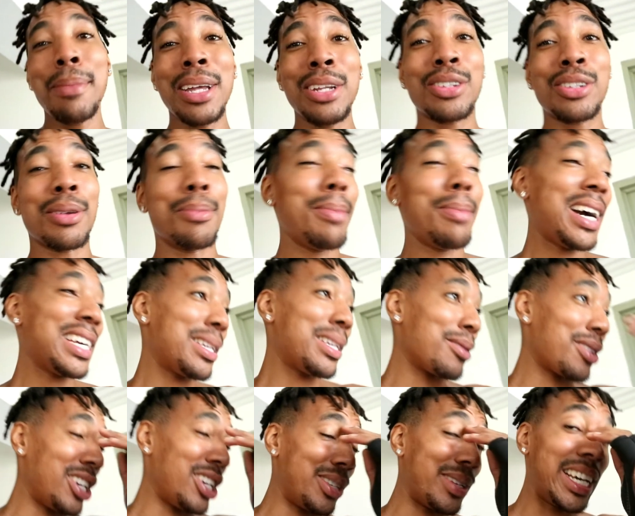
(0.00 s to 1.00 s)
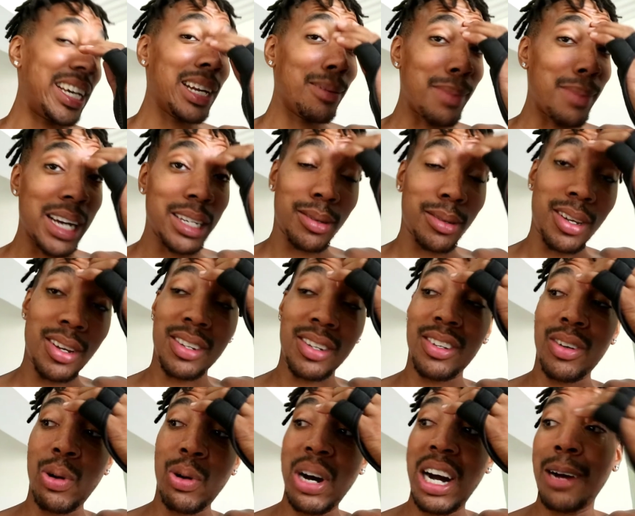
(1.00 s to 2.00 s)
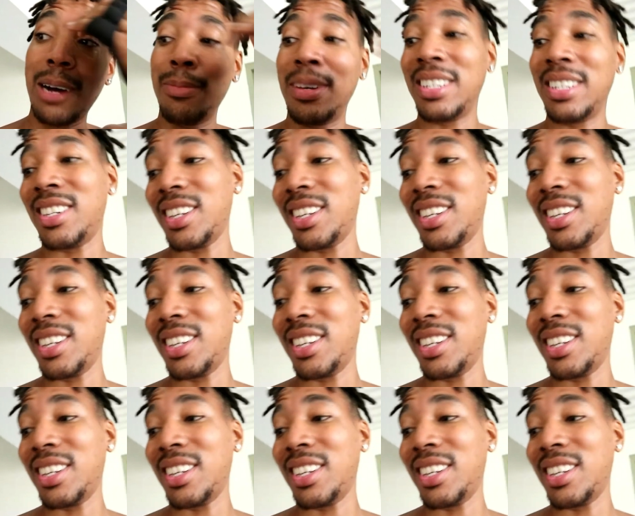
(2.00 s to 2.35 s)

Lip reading: some bicep curls. I ain't done bicep curls in a while, man,